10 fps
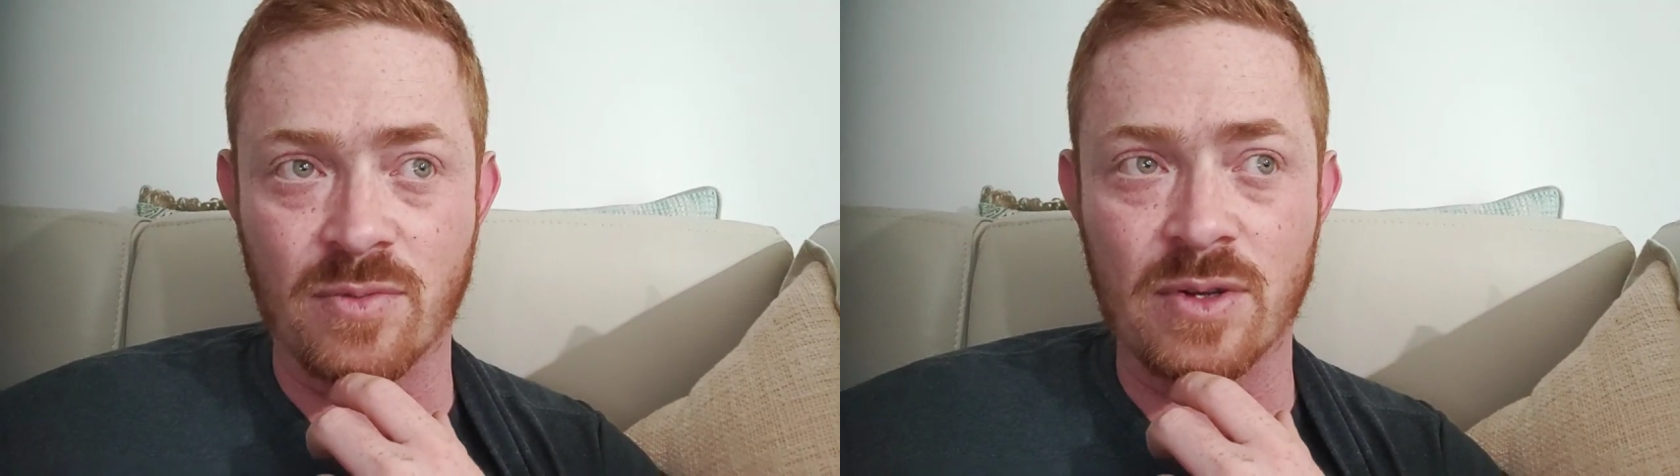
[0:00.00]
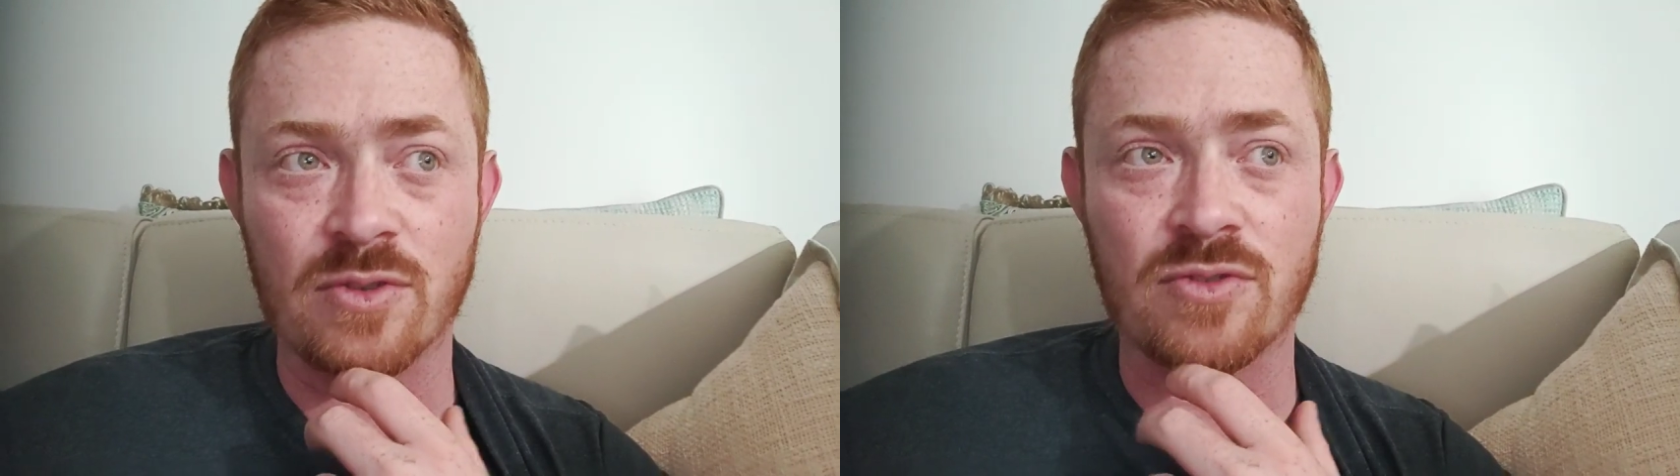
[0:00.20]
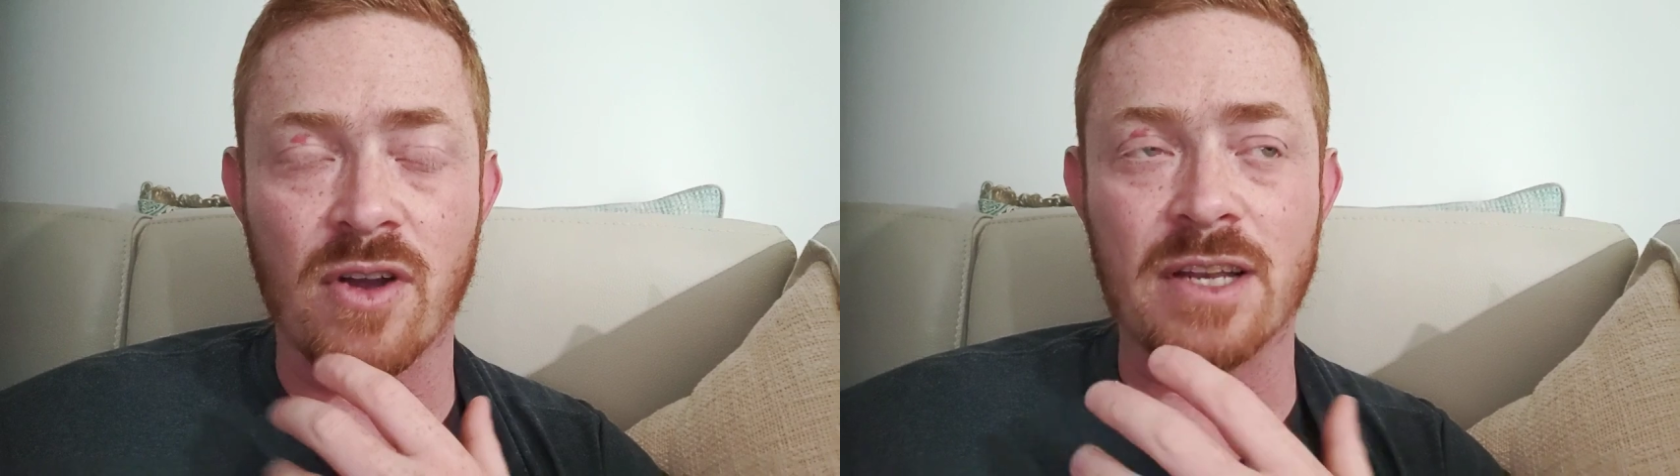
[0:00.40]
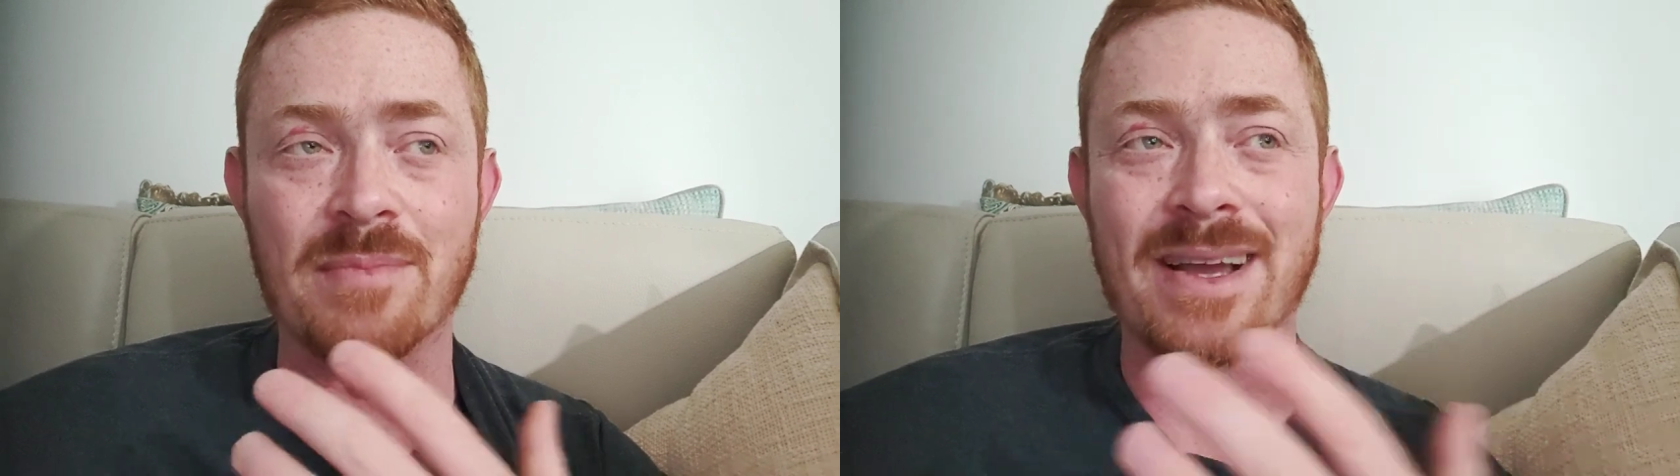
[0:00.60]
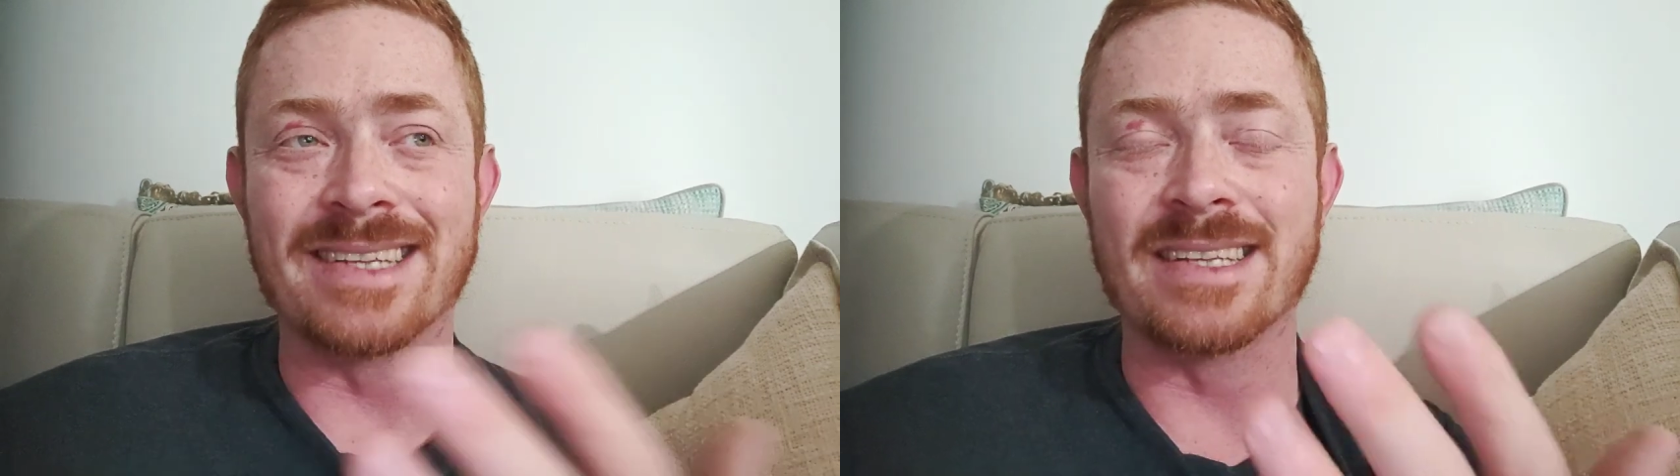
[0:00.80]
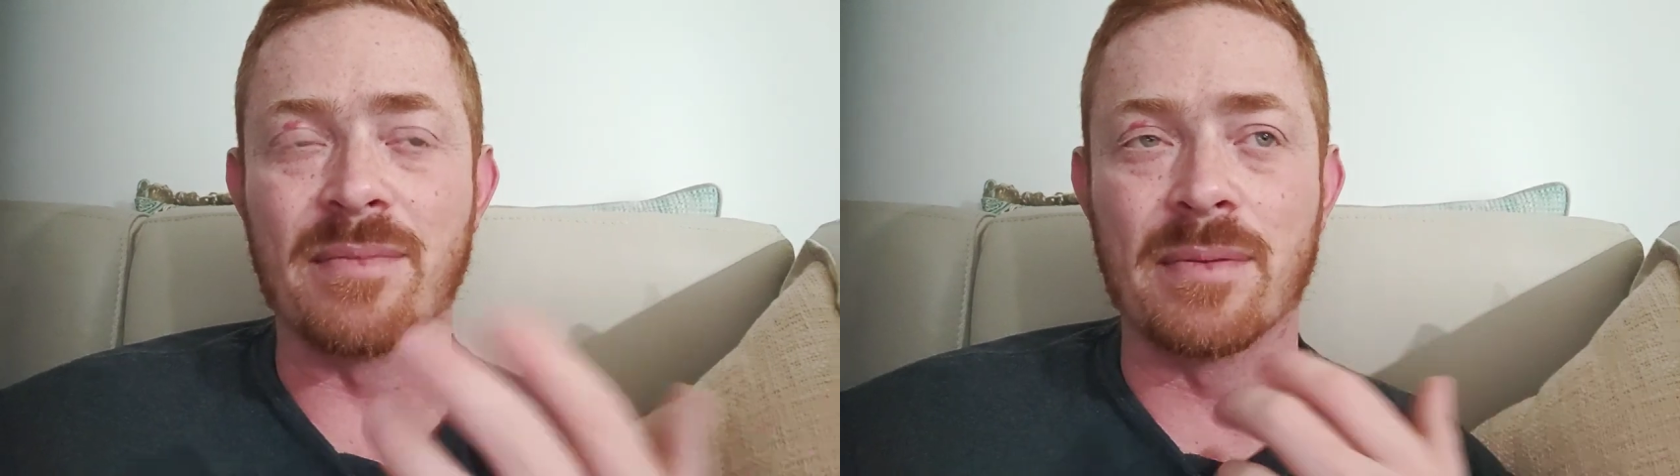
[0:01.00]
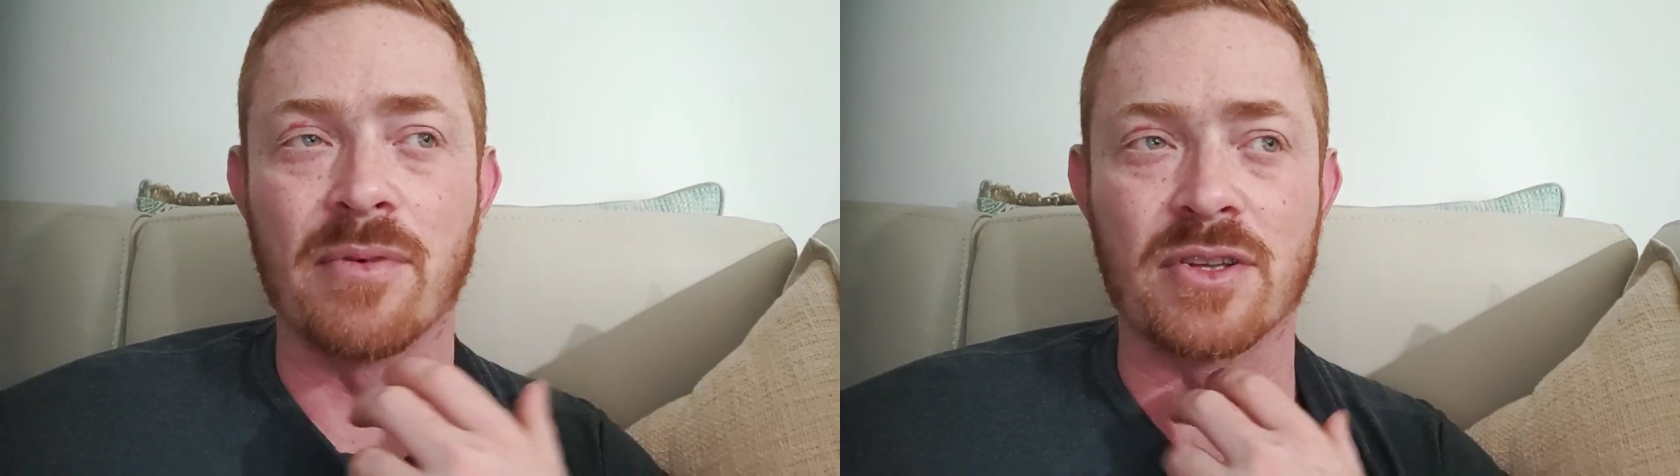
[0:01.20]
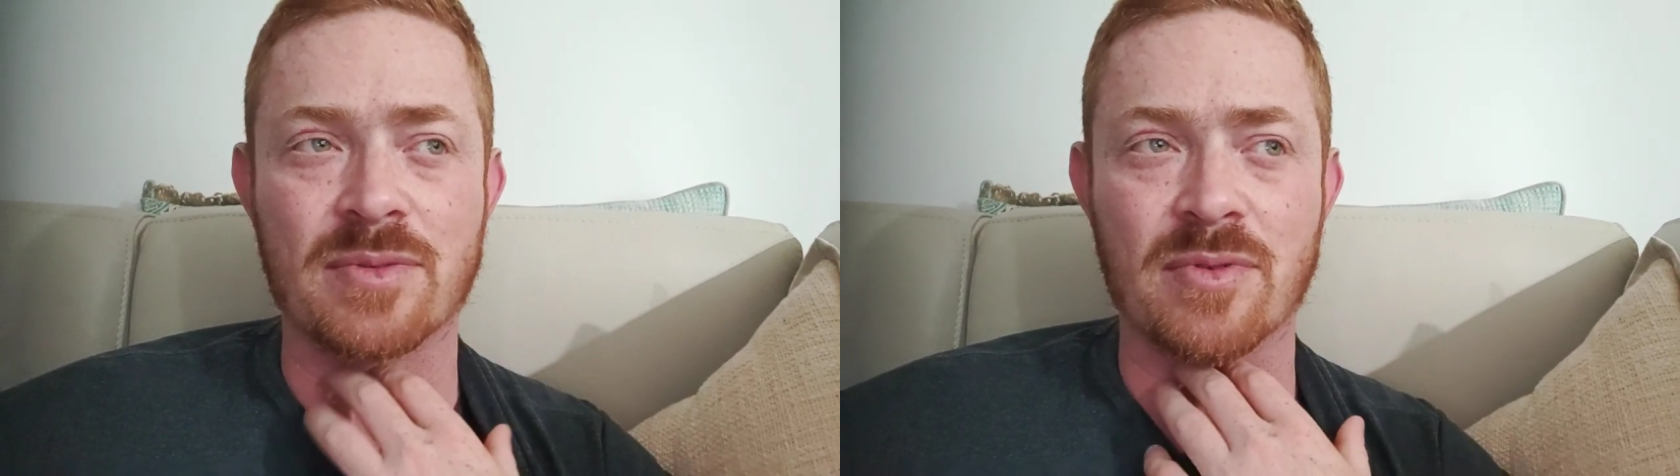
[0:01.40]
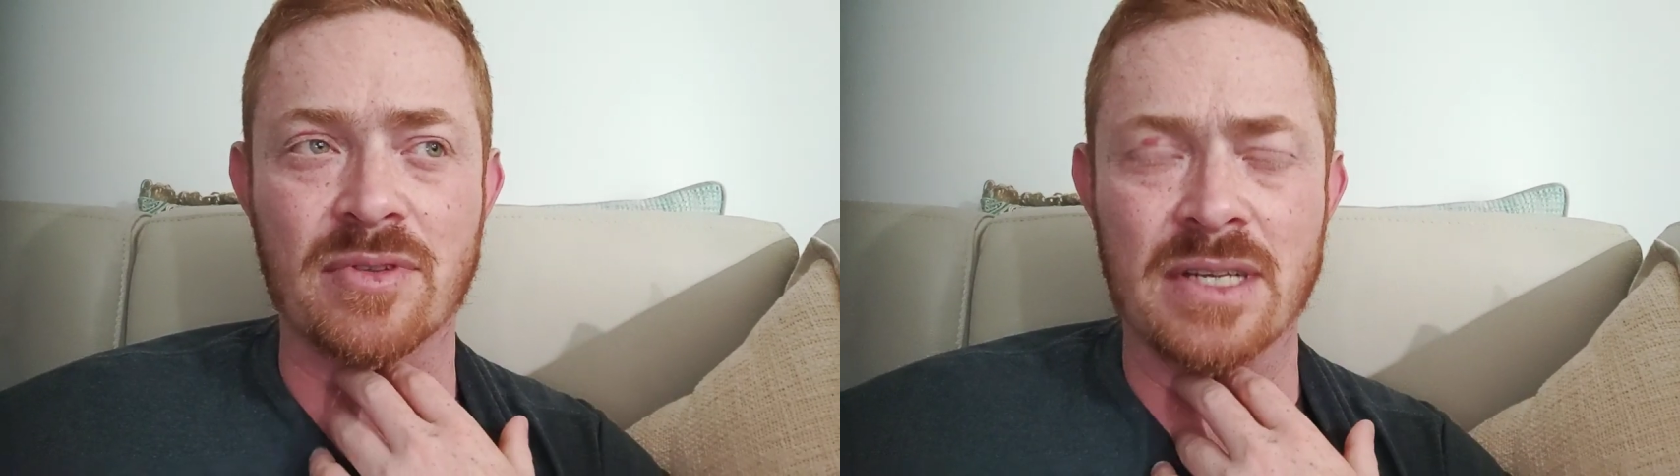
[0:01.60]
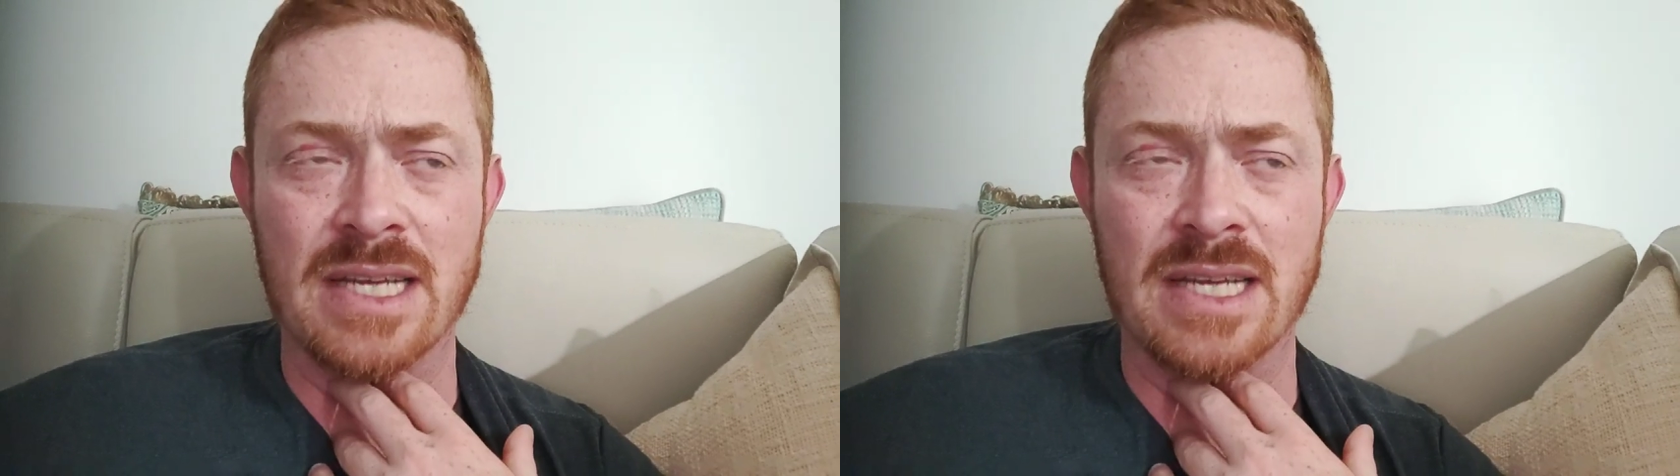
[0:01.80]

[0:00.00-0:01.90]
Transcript: We tried to make something possible.